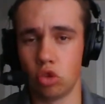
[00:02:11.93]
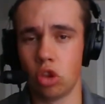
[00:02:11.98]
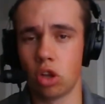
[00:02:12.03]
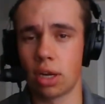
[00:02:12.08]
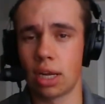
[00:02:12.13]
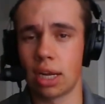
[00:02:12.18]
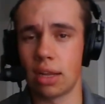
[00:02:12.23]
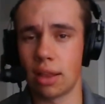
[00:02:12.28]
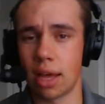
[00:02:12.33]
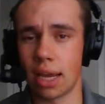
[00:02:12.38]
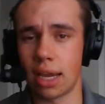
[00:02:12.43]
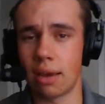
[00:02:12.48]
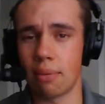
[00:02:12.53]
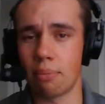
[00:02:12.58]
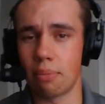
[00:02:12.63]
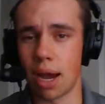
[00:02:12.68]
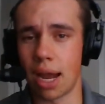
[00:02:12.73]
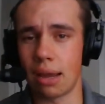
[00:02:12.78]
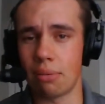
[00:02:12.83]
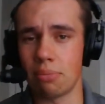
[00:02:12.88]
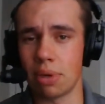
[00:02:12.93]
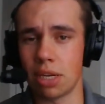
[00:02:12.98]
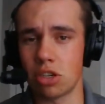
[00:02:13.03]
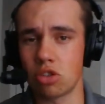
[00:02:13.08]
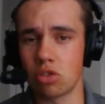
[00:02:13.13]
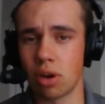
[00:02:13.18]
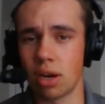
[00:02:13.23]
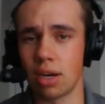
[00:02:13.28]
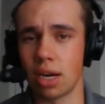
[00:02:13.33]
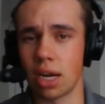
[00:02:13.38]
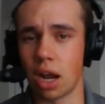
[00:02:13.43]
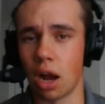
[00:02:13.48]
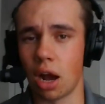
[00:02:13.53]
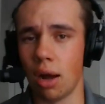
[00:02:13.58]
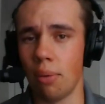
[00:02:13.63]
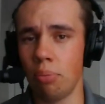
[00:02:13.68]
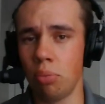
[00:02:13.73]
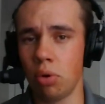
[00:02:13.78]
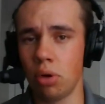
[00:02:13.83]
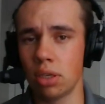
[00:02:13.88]
looking like it might be trending
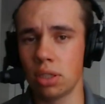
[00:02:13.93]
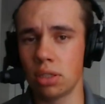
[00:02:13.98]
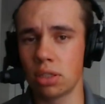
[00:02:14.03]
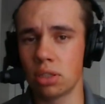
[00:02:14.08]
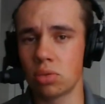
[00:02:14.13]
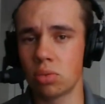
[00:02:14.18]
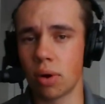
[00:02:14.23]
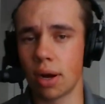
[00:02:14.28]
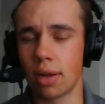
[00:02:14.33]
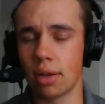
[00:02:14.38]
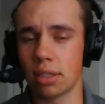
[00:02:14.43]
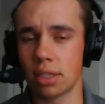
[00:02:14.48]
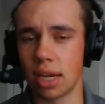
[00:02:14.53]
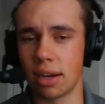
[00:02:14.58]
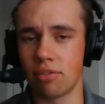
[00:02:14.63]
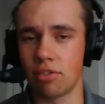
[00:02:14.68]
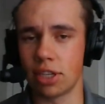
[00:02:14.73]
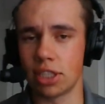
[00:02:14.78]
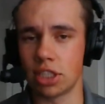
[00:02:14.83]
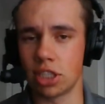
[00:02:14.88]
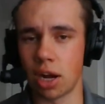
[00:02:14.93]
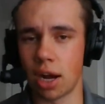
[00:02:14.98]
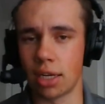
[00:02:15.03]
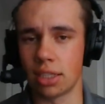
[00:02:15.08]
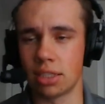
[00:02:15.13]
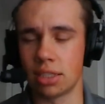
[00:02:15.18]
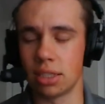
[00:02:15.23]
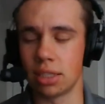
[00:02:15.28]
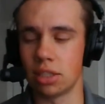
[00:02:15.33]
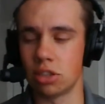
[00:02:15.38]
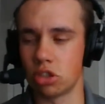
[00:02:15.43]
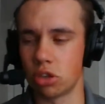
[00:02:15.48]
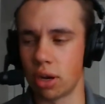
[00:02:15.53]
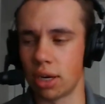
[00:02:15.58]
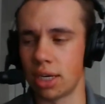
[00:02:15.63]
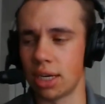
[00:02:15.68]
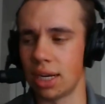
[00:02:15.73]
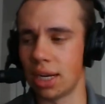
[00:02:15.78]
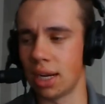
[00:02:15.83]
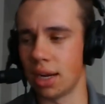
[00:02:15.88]
upwards, while is Avery Johnson
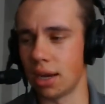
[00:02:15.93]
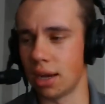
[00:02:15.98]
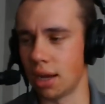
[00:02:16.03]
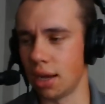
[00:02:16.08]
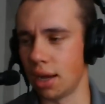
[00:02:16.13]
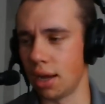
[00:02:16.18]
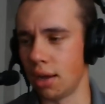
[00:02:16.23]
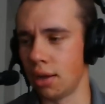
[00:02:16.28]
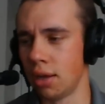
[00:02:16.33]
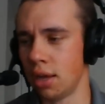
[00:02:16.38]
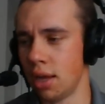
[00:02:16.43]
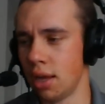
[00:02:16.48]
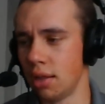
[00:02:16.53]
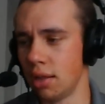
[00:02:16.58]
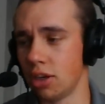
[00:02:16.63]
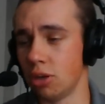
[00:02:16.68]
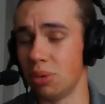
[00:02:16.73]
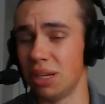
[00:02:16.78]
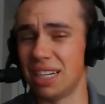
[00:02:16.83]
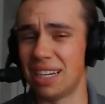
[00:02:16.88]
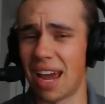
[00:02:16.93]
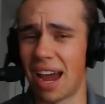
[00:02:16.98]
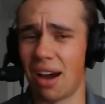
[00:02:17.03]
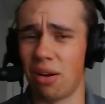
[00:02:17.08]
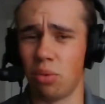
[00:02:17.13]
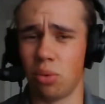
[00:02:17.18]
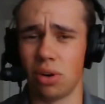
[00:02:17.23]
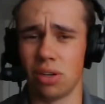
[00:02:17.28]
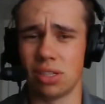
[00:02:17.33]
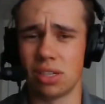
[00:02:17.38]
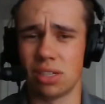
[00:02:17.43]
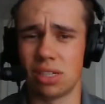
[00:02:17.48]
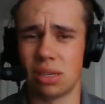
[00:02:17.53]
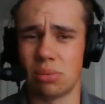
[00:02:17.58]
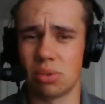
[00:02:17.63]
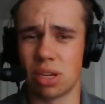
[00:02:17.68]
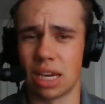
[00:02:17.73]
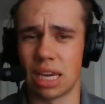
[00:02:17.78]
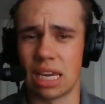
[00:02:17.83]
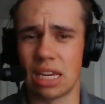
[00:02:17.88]
trending a little bit downwards. It
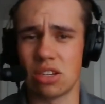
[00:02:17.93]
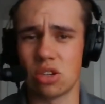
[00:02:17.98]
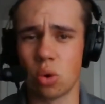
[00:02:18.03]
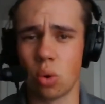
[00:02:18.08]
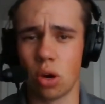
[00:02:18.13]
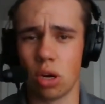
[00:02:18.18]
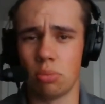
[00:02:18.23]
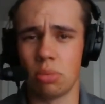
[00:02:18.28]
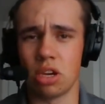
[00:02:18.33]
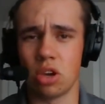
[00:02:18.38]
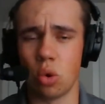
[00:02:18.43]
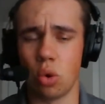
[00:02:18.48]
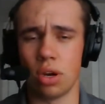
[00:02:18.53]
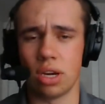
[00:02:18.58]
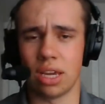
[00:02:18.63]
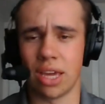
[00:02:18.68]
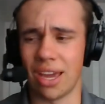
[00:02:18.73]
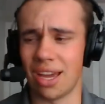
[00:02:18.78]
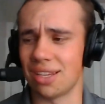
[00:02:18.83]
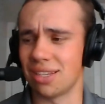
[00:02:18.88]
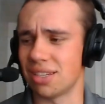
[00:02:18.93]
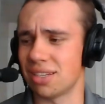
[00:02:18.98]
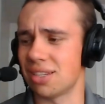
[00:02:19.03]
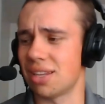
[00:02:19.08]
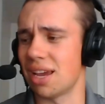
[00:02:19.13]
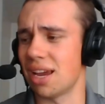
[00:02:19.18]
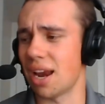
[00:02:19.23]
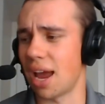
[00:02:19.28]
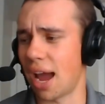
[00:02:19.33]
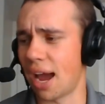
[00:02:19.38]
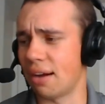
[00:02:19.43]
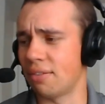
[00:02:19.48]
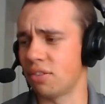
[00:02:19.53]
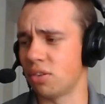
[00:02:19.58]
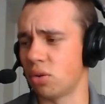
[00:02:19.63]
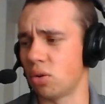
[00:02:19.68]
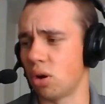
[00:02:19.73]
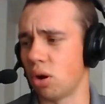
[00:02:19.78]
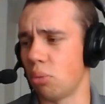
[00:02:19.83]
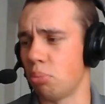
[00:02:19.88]
seems like he's going to be going to Kansas State
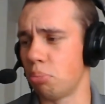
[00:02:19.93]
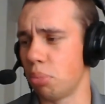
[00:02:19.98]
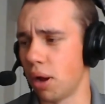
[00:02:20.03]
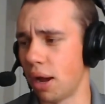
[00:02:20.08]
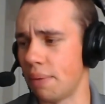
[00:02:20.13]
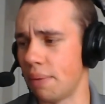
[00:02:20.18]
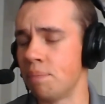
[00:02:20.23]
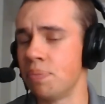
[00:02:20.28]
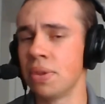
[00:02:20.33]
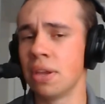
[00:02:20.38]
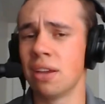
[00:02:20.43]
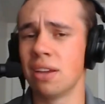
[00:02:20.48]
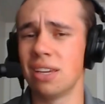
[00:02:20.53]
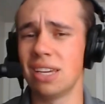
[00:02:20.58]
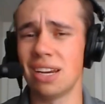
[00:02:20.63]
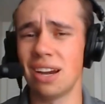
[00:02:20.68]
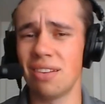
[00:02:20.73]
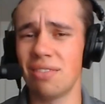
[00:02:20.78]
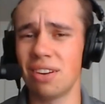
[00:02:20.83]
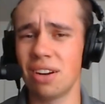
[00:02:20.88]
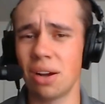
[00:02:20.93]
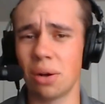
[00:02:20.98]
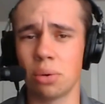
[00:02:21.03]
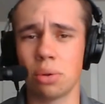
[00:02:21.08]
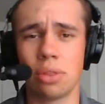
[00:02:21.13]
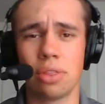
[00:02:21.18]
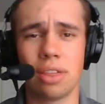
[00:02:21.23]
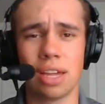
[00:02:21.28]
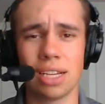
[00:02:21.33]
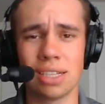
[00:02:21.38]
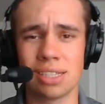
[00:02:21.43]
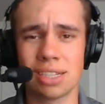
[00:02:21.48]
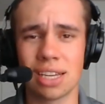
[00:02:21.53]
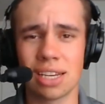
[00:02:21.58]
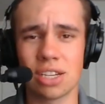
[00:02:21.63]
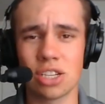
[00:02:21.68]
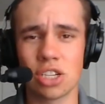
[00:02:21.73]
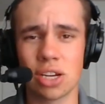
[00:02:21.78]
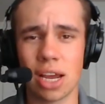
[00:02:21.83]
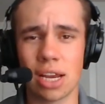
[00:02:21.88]
after all. But you never know. Things
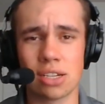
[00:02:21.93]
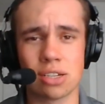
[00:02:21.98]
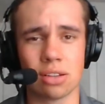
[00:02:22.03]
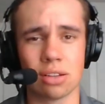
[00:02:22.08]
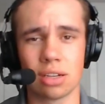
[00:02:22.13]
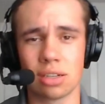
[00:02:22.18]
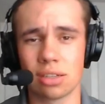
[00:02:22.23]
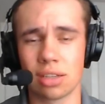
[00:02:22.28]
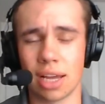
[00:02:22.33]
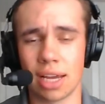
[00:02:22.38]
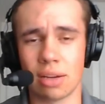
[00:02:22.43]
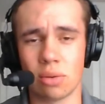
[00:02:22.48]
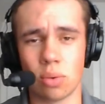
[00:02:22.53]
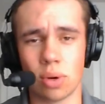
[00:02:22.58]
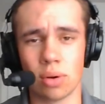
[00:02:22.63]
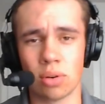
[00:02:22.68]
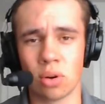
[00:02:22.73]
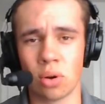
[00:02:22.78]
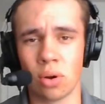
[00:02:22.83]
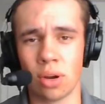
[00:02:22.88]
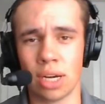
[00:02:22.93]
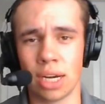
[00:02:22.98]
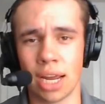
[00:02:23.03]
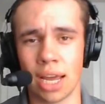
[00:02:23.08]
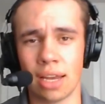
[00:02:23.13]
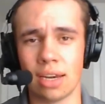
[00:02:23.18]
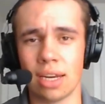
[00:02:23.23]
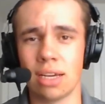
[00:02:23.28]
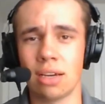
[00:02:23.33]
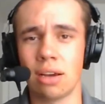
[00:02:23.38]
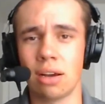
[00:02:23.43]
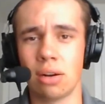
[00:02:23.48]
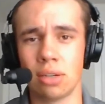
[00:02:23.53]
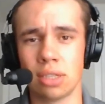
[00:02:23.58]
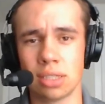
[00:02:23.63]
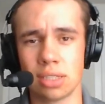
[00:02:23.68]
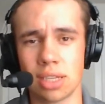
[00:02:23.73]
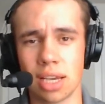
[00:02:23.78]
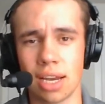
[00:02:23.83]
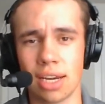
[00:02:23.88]
can change. It looked like we were going to get
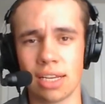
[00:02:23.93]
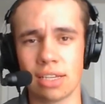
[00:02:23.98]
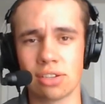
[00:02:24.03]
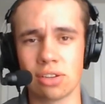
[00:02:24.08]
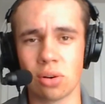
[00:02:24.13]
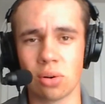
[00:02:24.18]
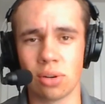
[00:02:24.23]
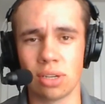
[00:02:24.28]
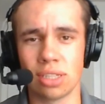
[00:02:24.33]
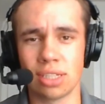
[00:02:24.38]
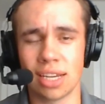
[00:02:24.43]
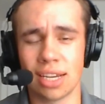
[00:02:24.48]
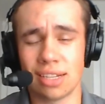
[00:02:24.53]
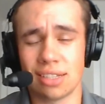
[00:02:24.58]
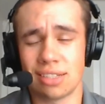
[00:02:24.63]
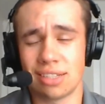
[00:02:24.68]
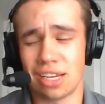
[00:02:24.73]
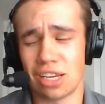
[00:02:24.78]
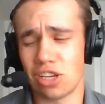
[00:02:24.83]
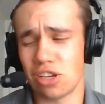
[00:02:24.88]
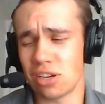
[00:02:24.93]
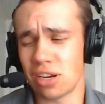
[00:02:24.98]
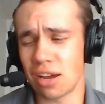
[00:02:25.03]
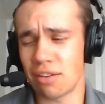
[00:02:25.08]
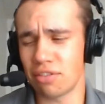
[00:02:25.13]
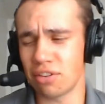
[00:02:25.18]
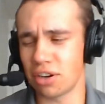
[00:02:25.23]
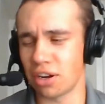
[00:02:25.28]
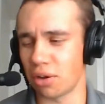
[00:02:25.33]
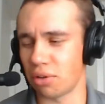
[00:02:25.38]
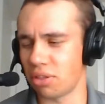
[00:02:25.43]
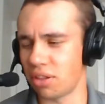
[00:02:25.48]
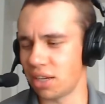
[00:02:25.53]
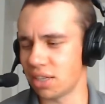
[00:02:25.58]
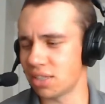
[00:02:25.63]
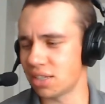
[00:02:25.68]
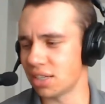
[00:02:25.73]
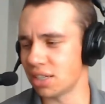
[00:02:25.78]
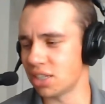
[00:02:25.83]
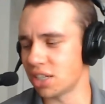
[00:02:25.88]
Nico. Instead, he's going to Tennessee. You never know.
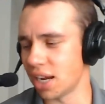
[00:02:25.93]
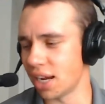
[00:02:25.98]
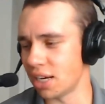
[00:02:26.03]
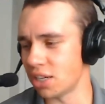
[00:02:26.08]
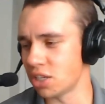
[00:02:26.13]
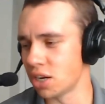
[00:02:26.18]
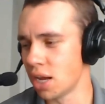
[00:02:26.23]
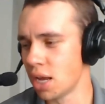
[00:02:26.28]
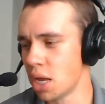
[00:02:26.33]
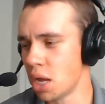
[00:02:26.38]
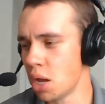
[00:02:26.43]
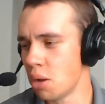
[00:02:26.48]
Things can change.